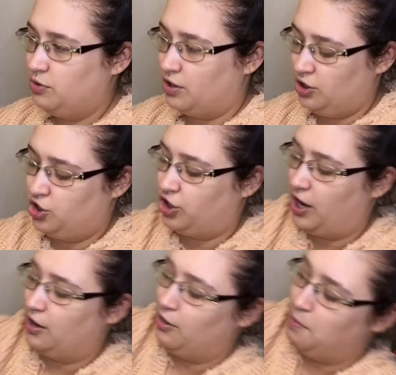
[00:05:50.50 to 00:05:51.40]
this
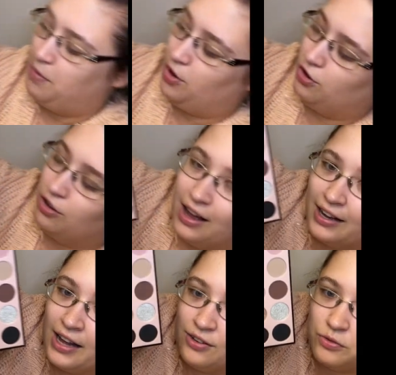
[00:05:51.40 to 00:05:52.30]
shade in the middle. I
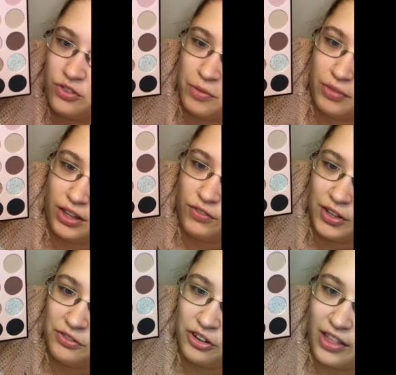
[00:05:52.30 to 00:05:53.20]
kind of am
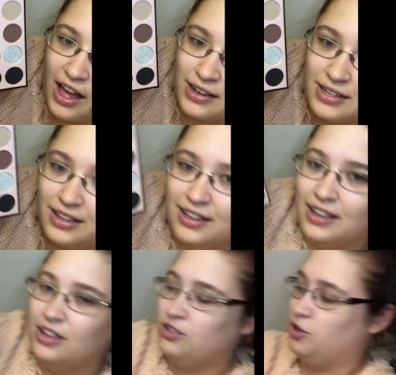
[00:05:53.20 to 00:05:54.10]
living for that.
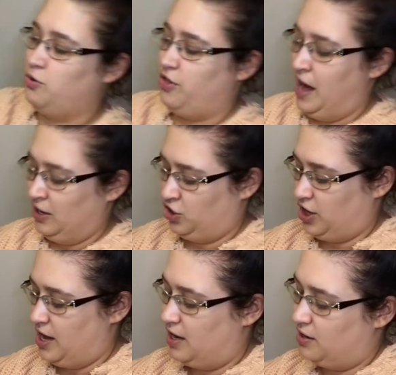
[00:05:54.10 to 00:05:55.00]
So that
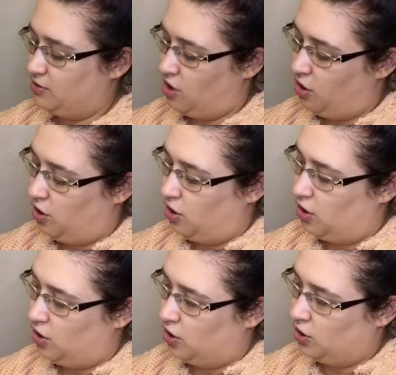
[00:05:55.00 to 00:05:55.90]
shade is
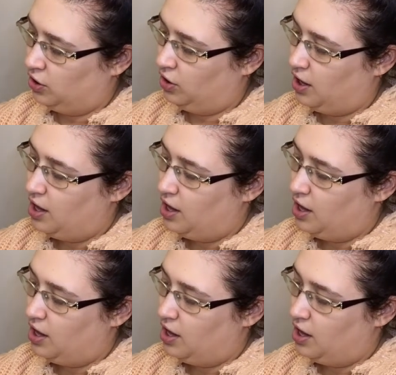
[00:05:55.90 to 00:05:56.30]
called